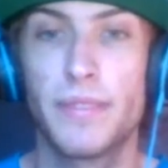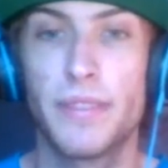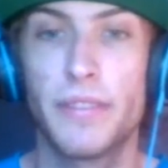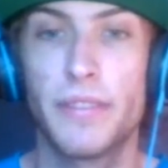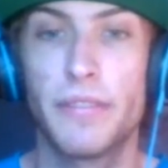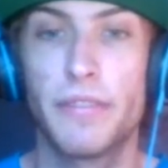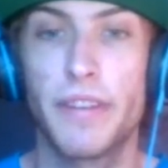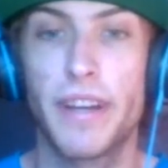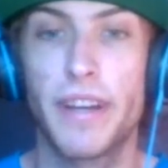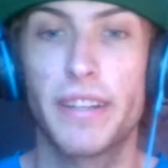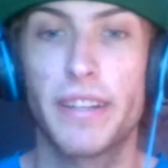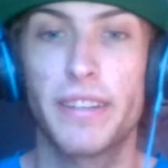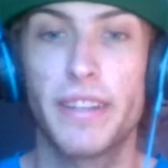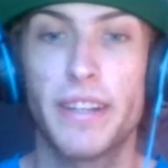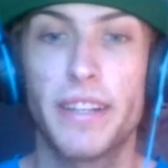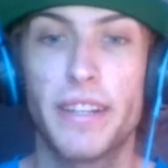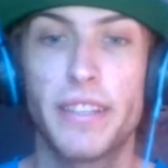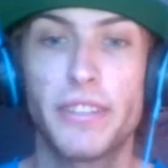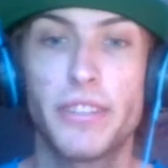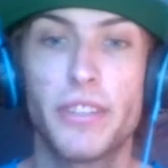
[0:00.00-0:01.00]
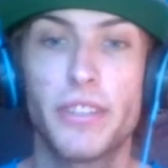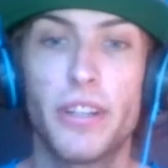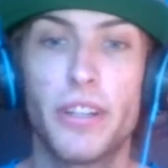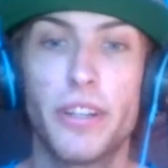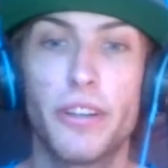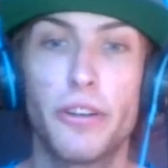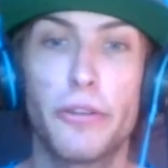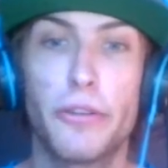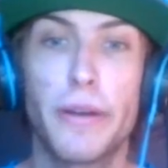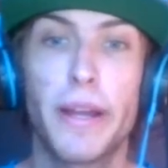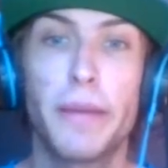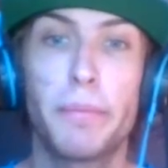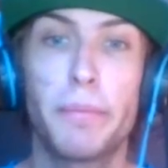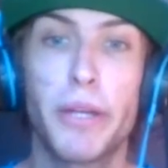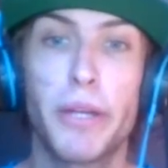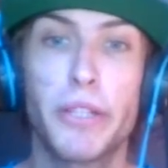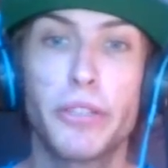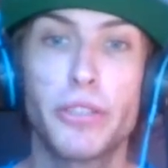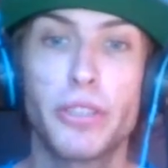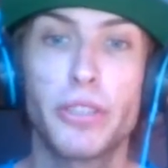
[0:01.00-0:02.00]
fact that it's not a great
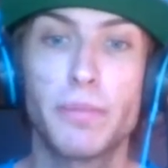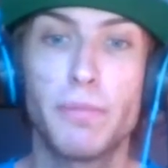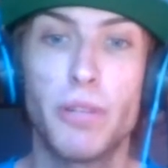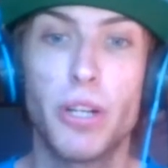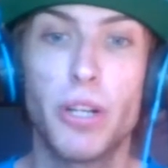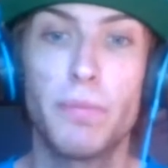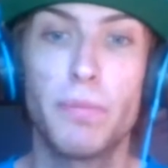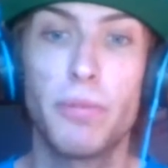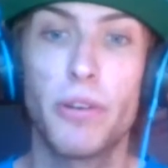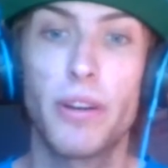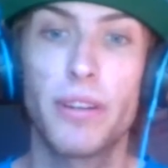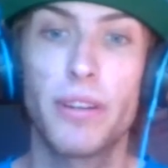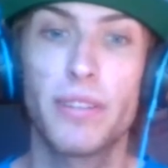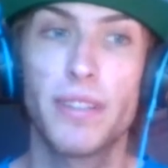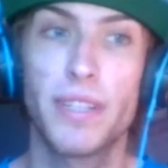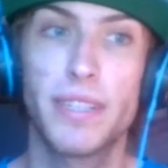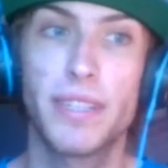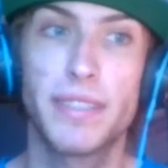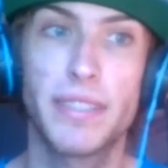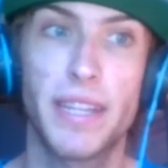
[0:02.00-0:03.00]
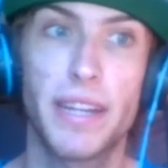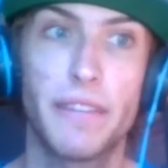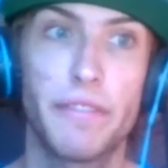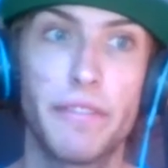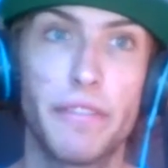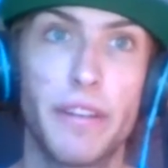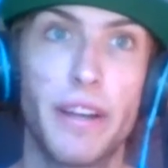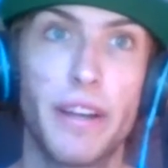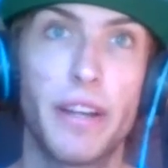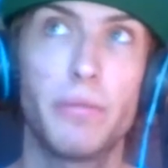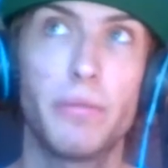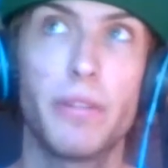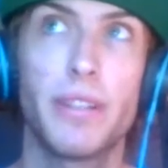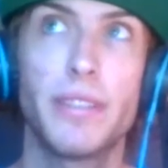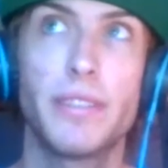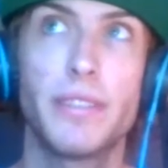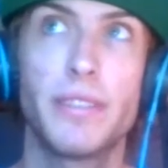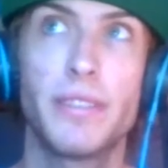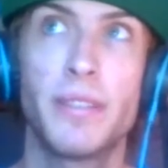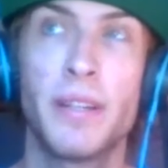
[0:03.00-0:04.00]
pitcher's ballpark like San Fran
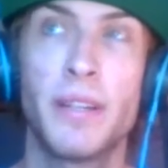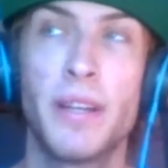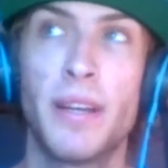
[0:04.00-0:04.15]
was.